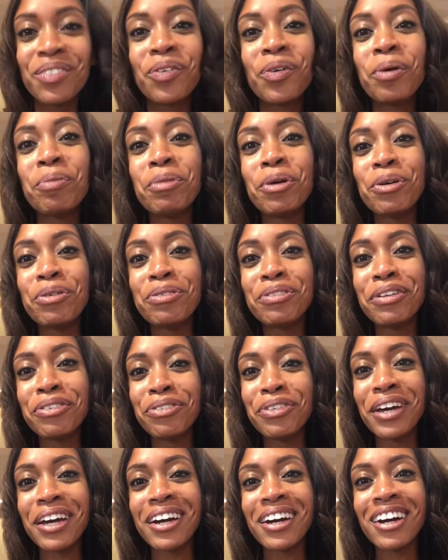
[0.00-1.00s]
remove the
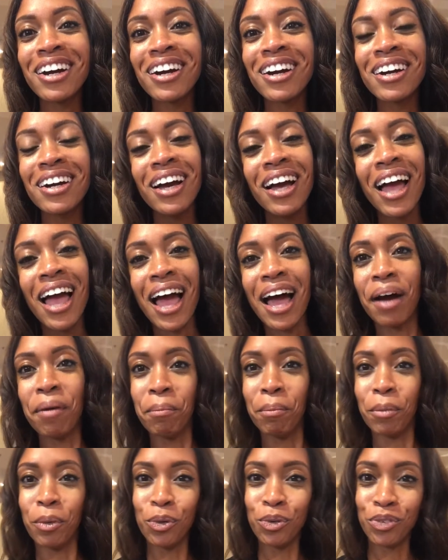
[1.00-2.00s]
fear
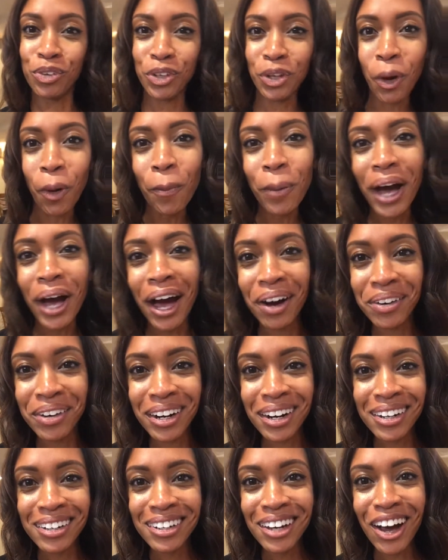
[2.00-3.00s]
and move in your
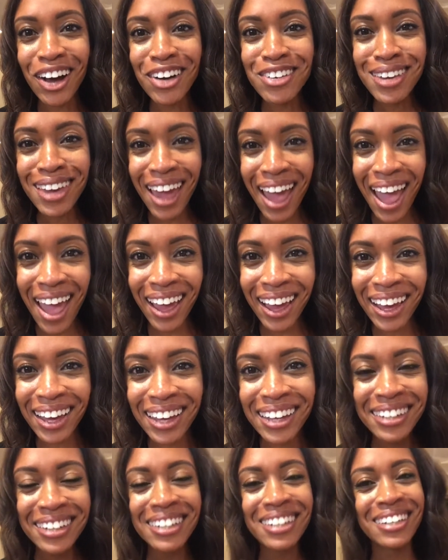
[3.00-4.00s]
power. Okay,
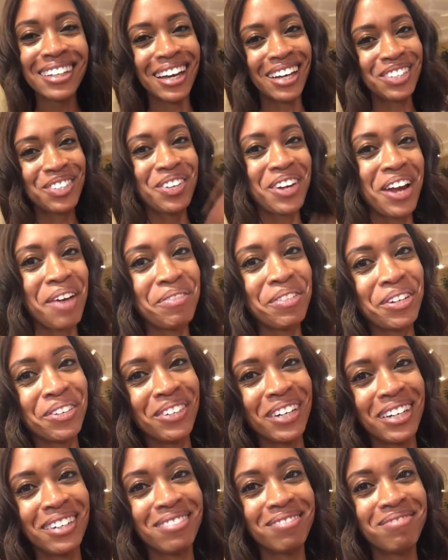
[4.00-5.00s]
that's what I'm
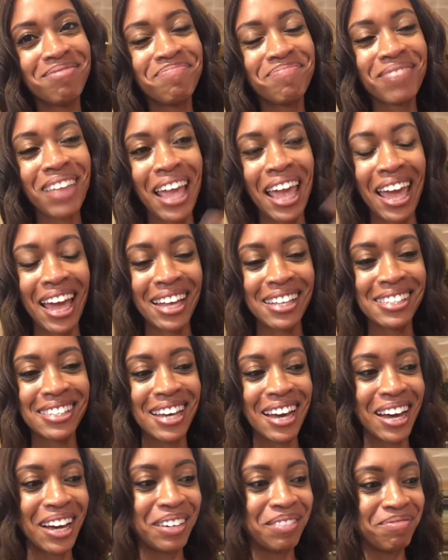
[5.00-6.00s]
doing. And
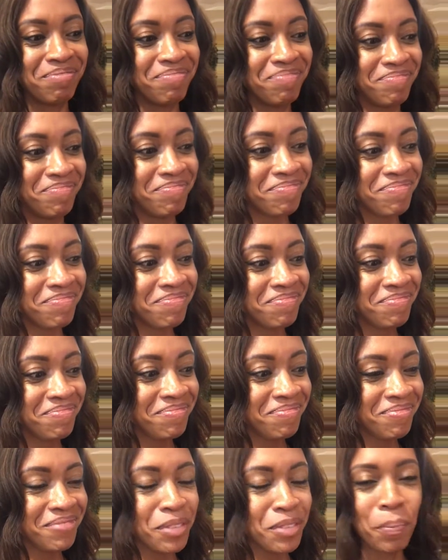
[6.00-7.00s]
I'm
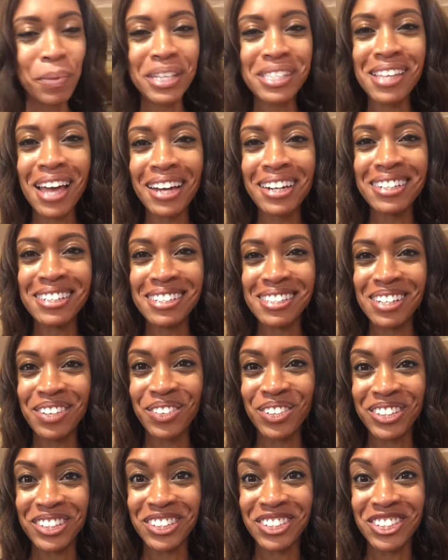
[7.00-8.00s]
excited to see
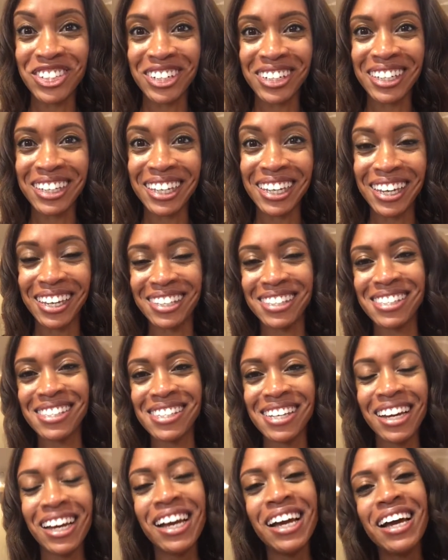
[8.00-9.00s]
where this journey leads.
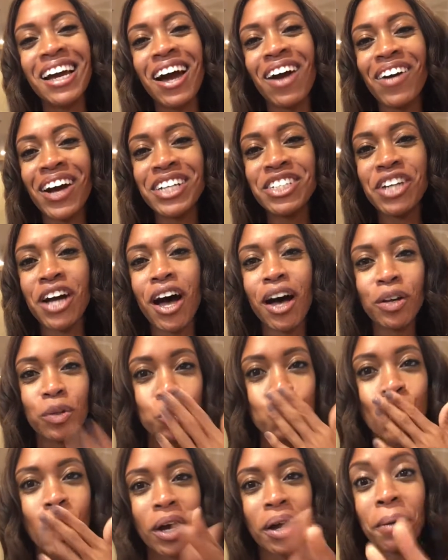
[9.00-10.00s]
All right, y'all.
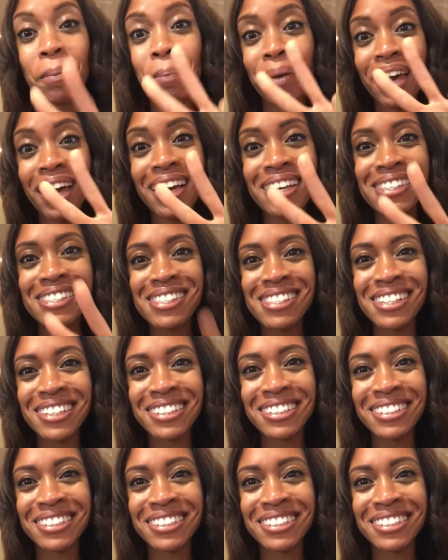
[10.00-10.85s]
Peace.